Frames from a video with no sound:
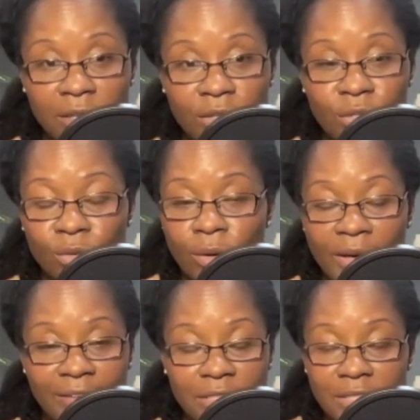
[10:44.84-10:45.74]
You don't
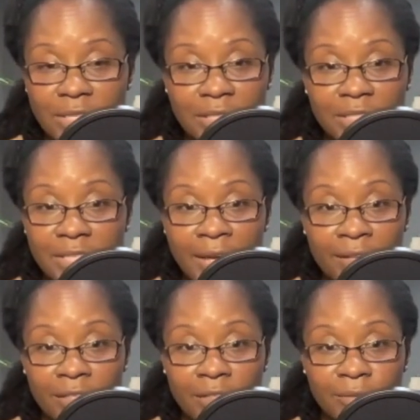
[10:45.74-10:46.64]
have to stay
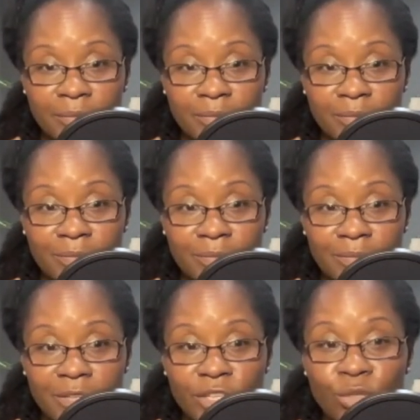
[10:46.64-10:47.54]
stagnant.
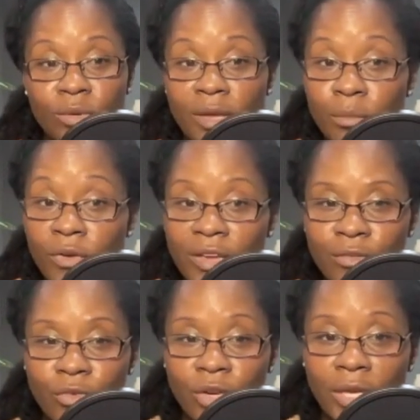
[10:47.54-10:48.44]
You can break
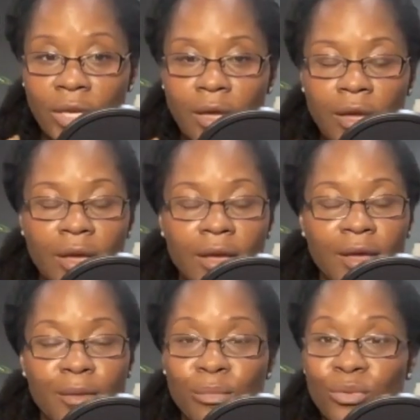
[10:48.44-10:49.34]
free,
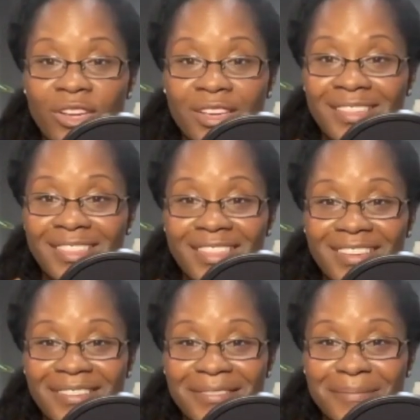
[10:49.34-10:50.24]
breathe,
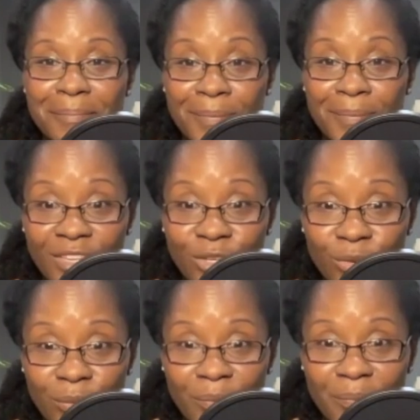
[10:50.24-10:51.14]
be
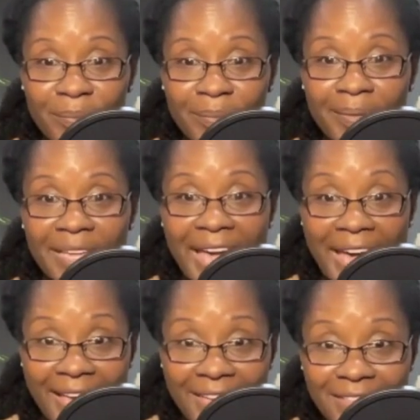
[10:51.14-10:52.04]
you,
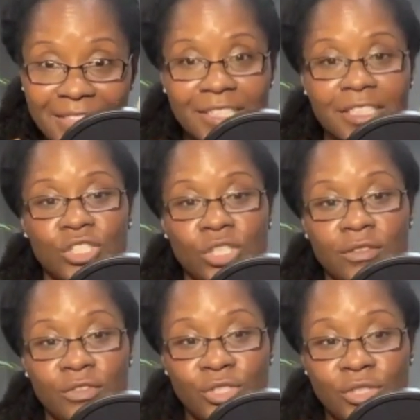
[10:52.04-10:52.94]
and
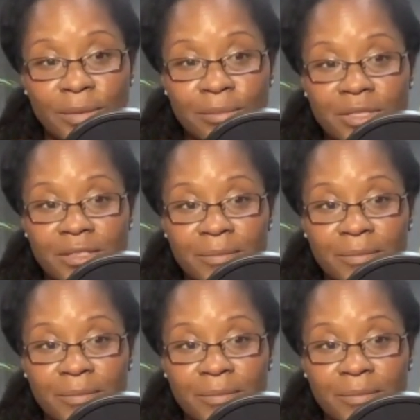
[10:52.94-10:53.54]
achieve your dreams.